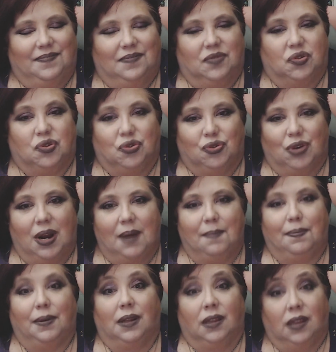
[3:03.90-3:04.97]

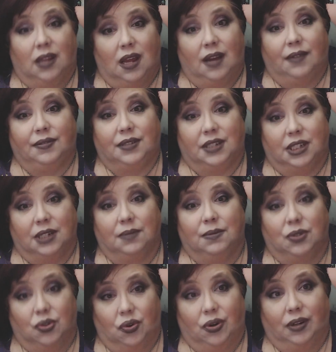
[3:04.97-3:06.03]
Trump loves Jim
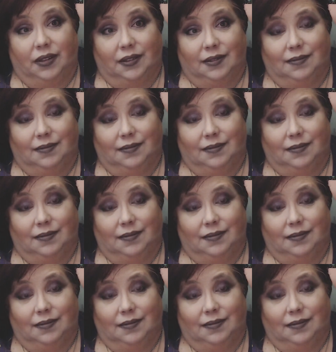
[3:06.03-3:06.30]
Jordan.